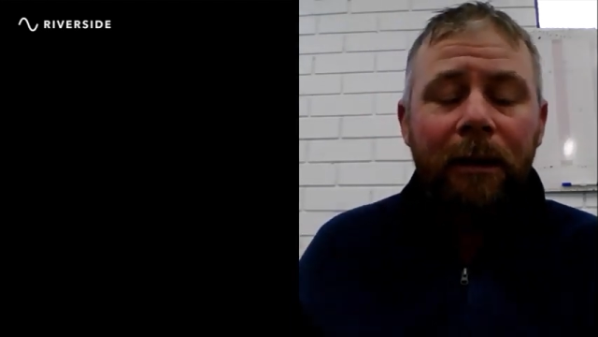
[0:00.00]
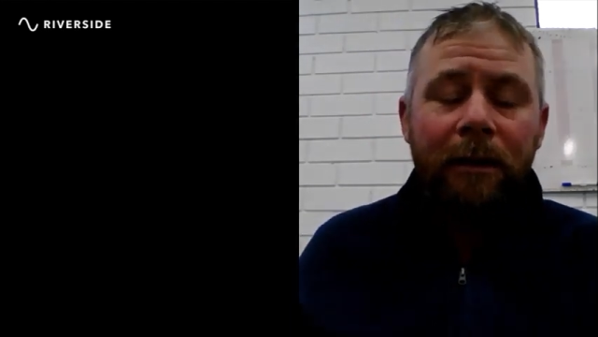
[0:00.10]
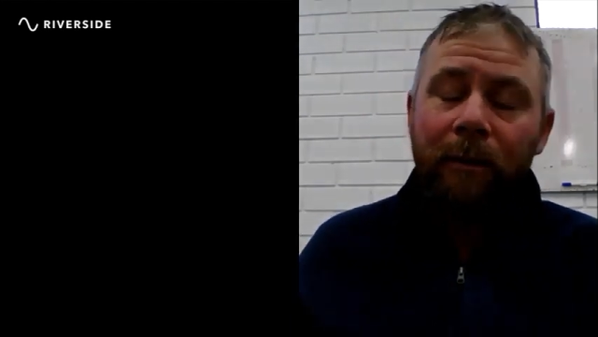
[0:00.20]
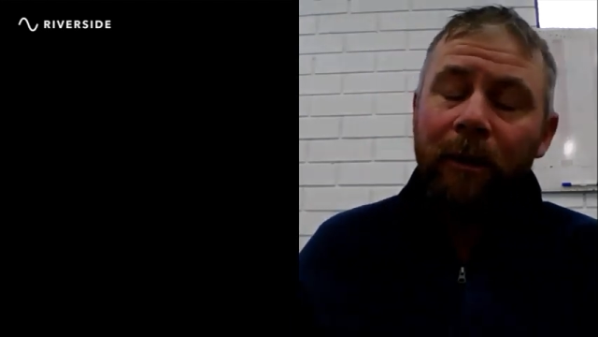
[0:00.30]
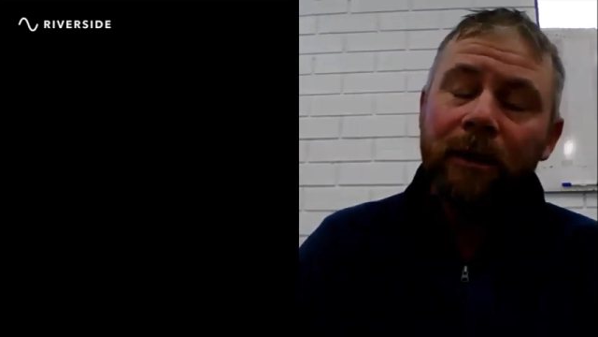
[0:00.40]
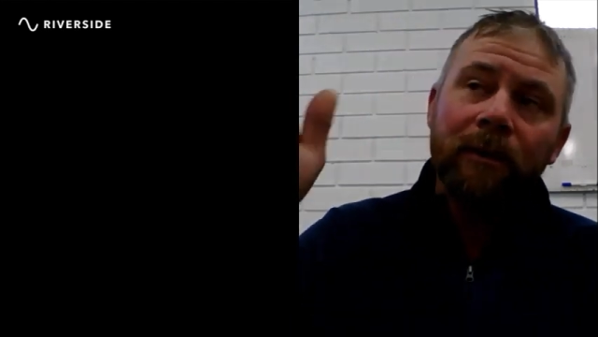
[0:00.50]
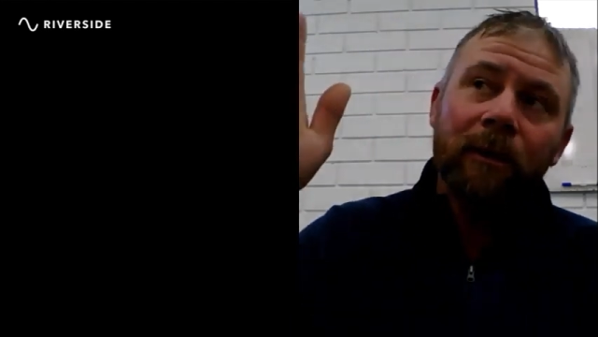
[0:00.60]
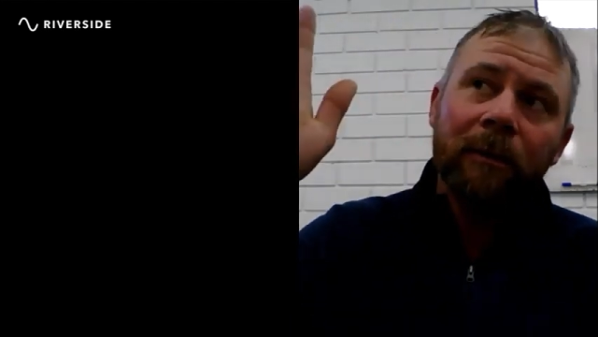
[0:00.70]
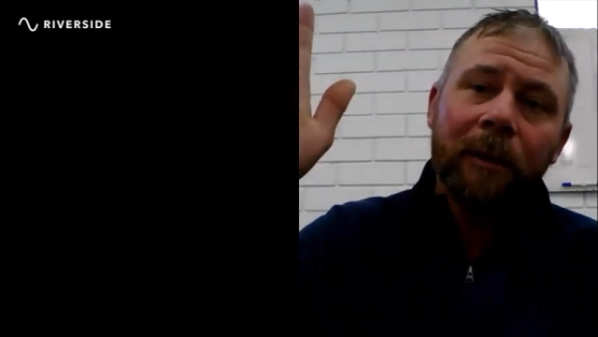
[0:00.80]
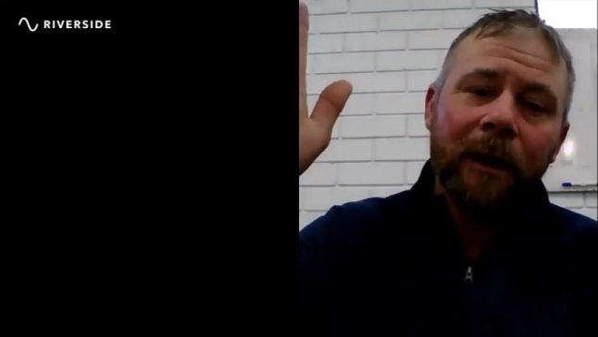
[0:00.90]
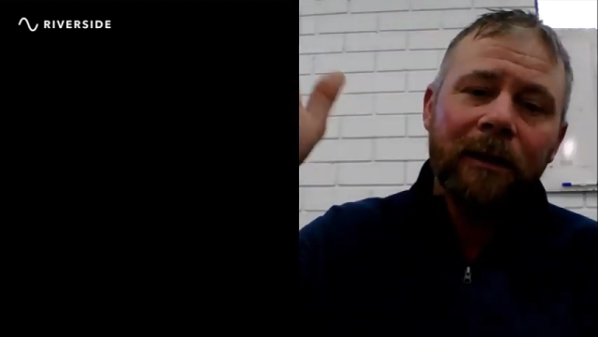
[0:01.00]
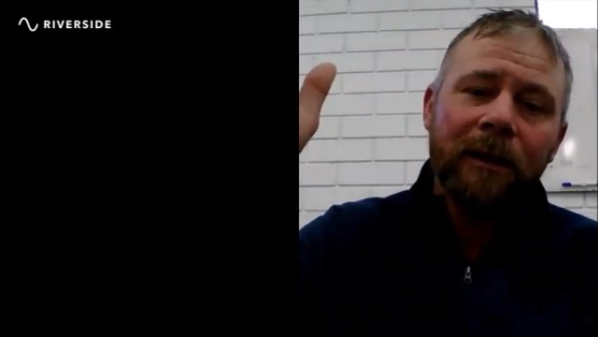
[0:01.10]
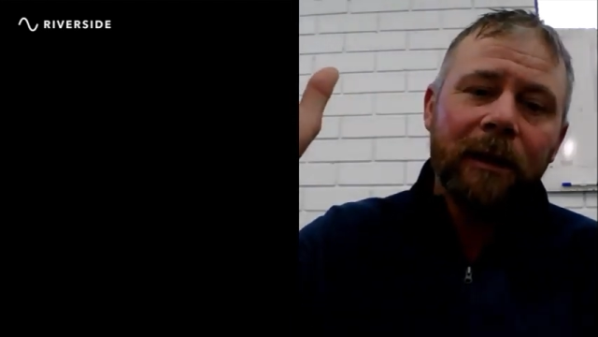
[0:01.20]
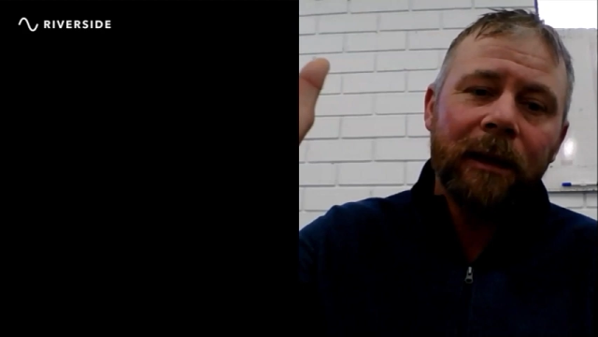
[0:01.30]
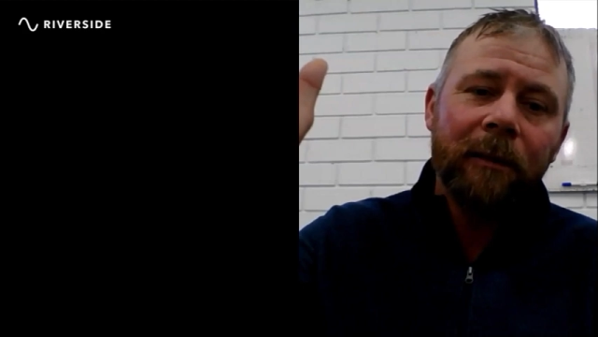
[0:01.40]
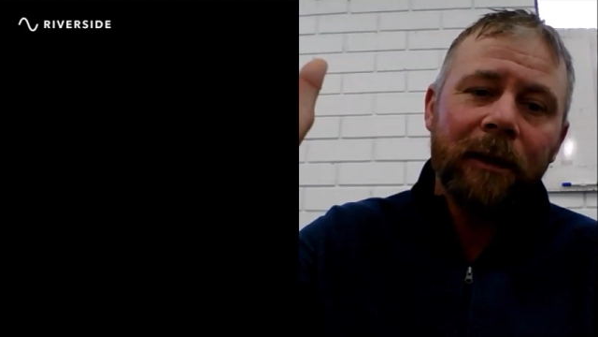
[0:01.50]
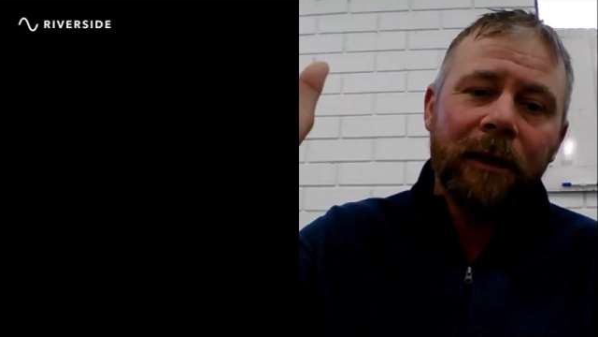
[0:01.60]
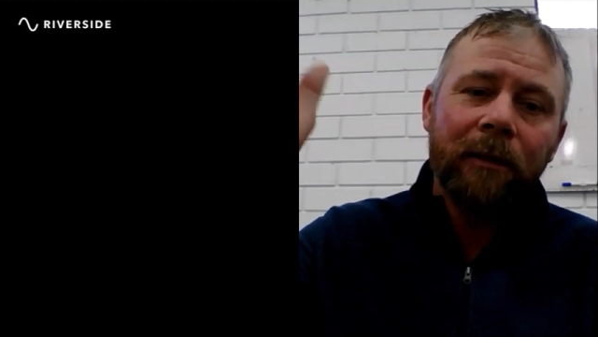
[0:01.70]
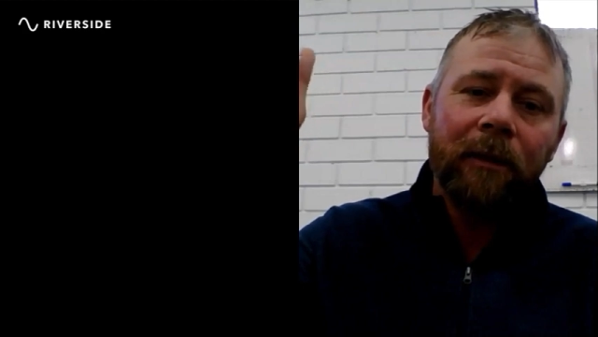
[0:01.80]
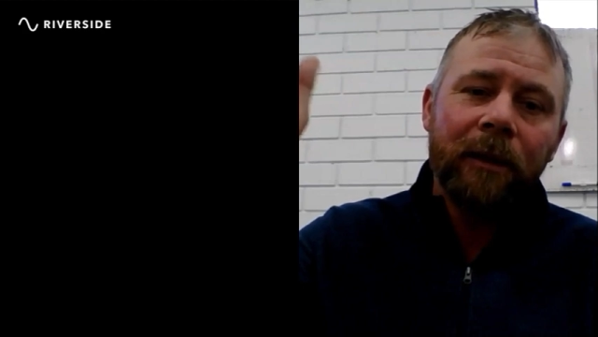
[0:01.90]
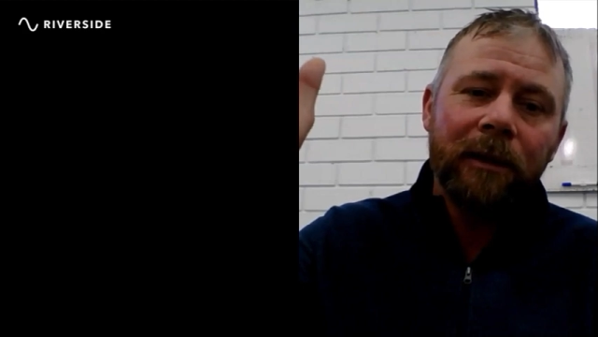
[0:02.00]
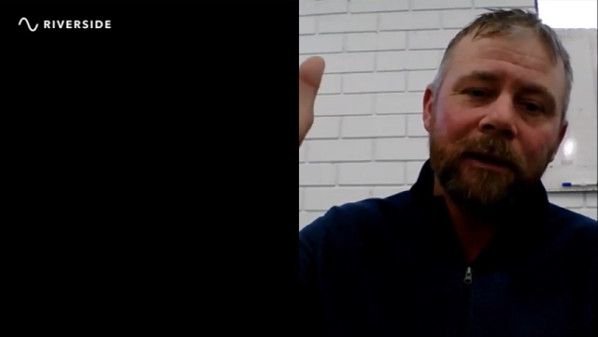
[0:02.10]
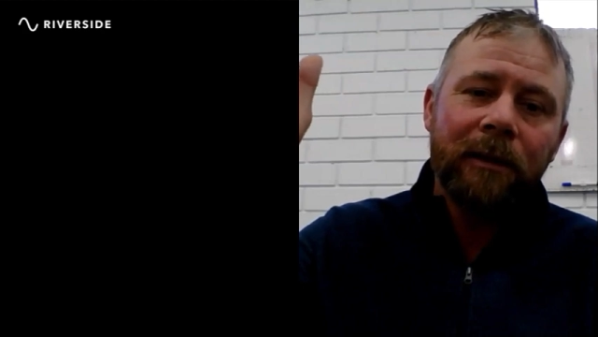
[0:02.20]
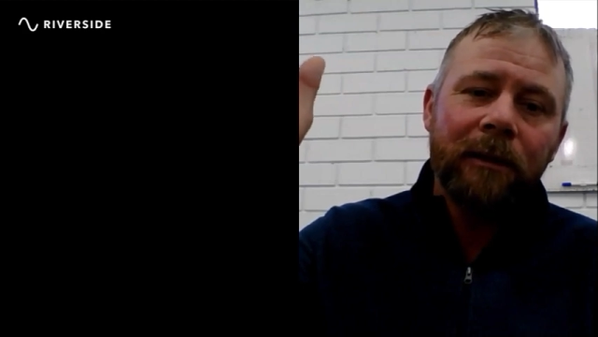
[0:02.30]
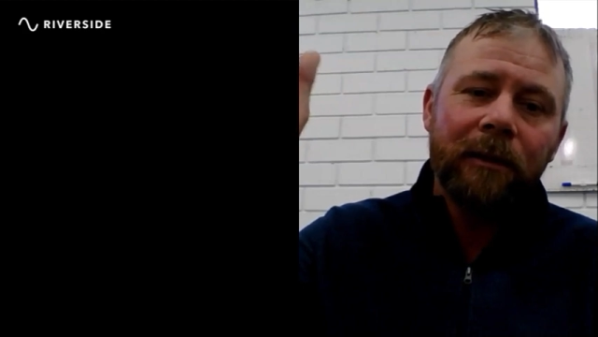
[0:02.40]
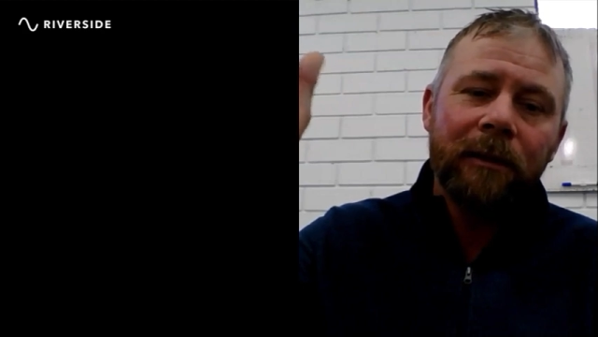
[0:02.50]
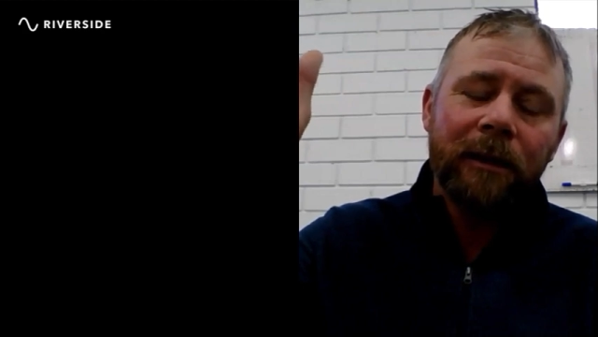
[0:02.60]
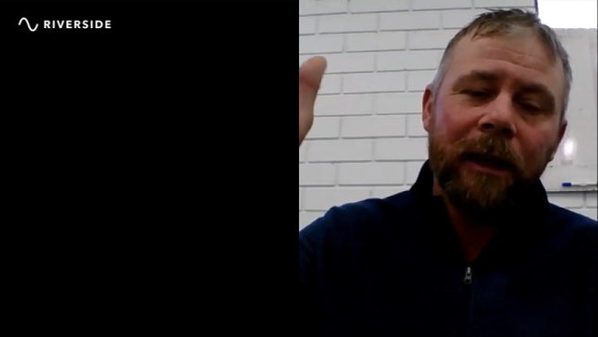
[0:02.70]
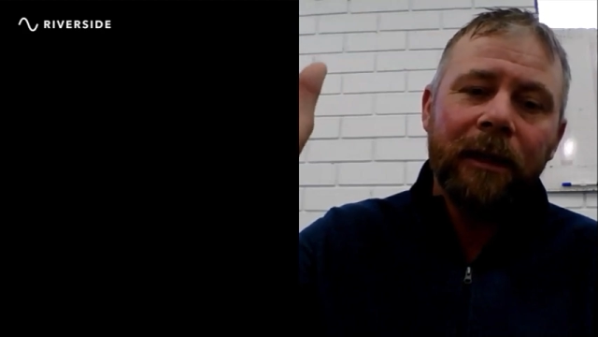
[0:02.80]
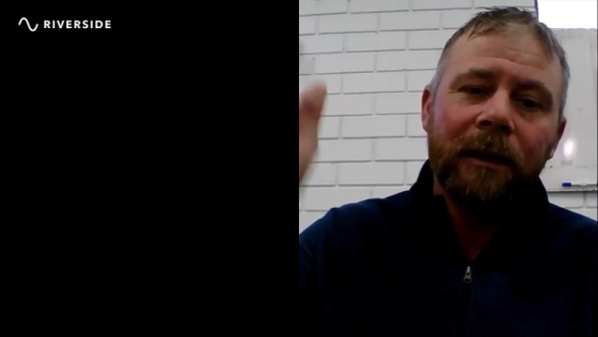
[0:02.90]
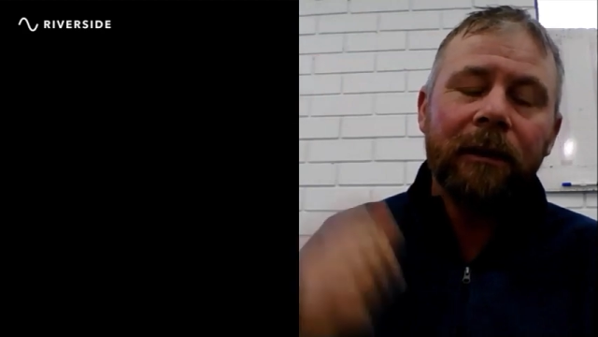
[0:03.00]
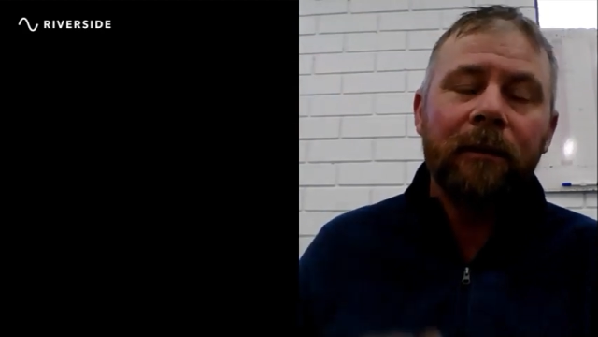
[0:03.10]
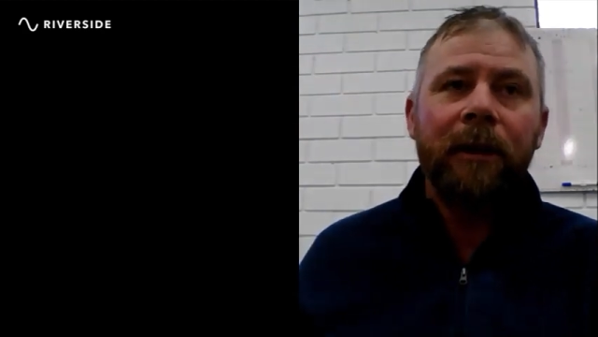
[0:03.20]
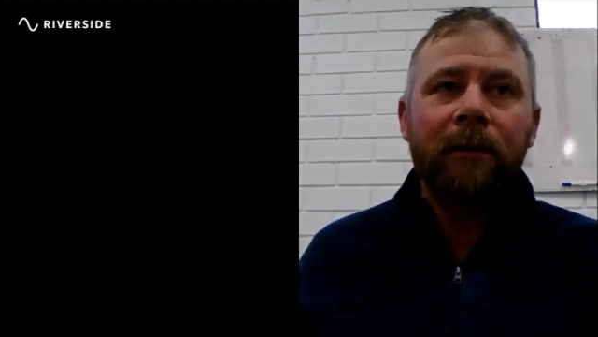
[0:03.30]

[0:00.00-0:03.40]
So I might just put the flag gently up near their eye and just shake it a little bit.